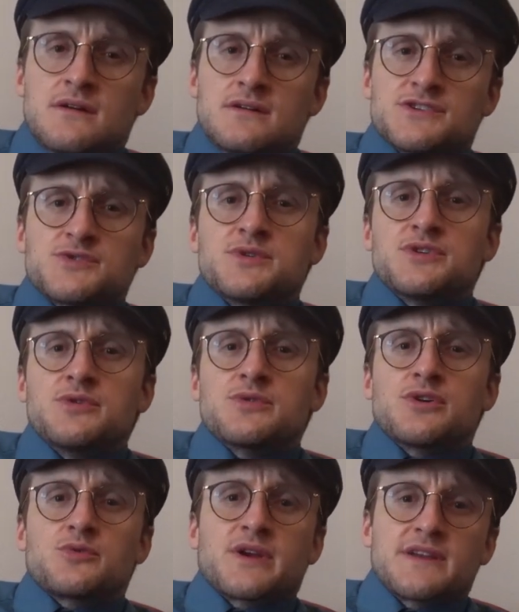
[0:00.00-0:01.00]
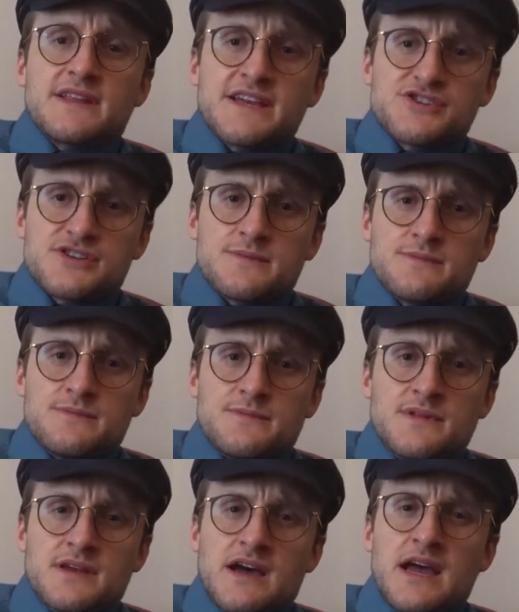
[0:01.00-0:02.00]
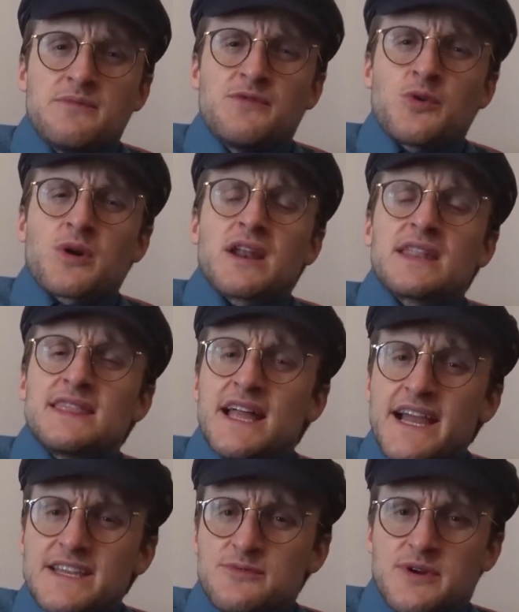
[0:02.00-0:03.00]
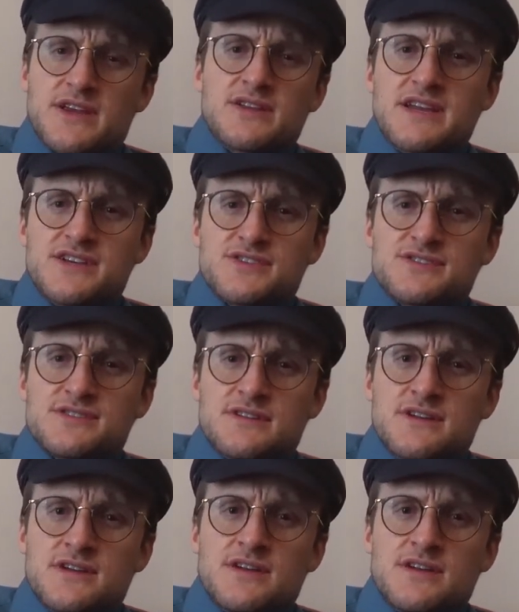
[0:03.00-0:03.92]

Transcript: Also a note on regulation. I'm for light regulations.